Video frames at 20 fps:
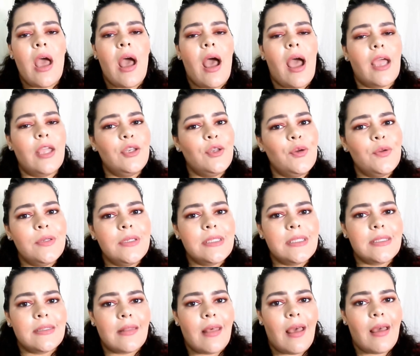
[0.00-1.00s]
I
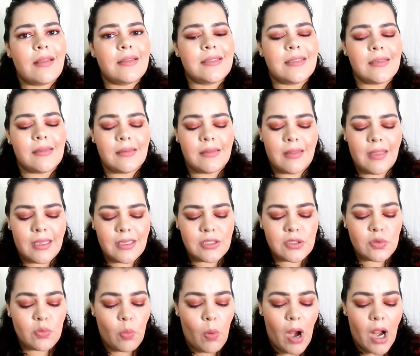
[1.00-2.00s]
noticed that they
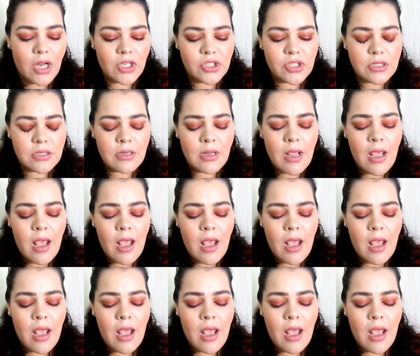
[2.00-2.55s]
swatch